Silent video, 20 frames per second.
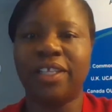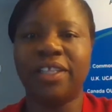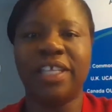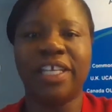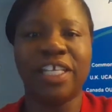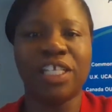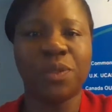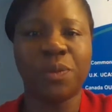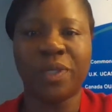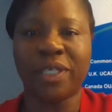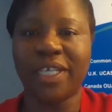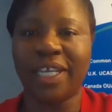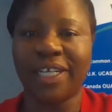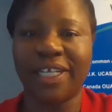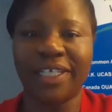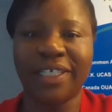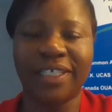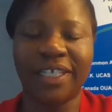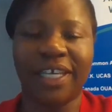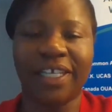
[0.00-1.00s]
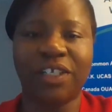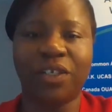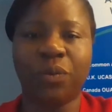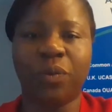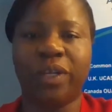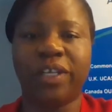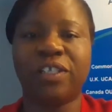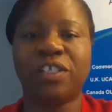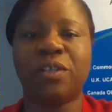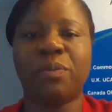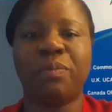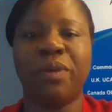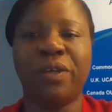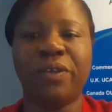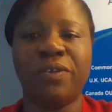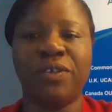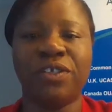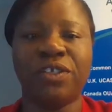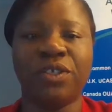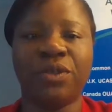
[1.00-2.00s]
things weren't getting done the way it's
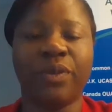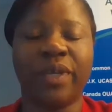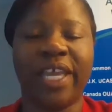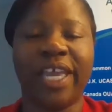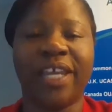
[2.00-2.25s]
supposed to,